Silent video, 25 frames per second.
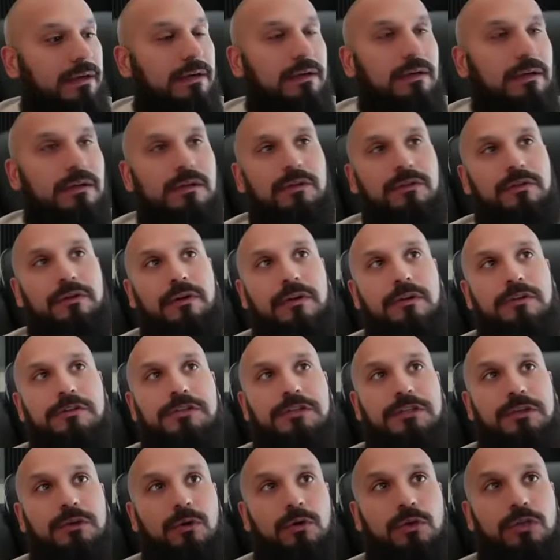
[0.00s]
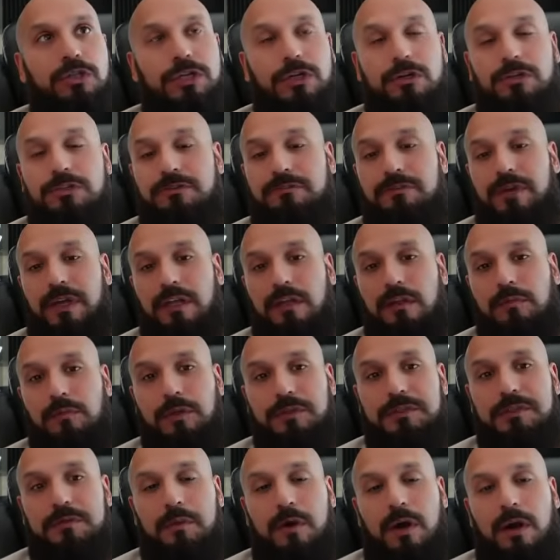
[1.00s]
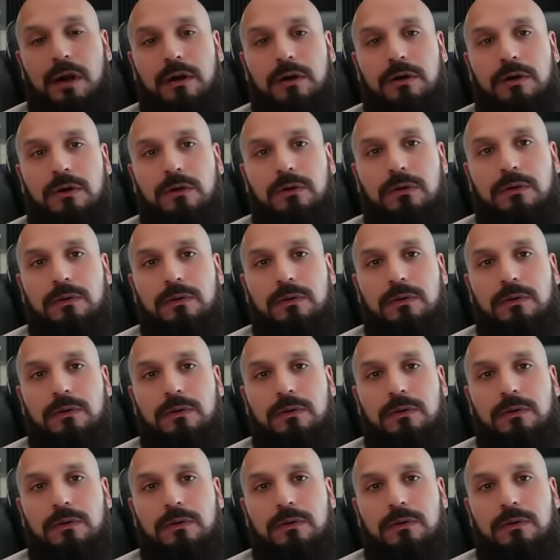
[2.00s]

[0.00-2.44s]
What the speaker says: there are 0 shares available to borrow.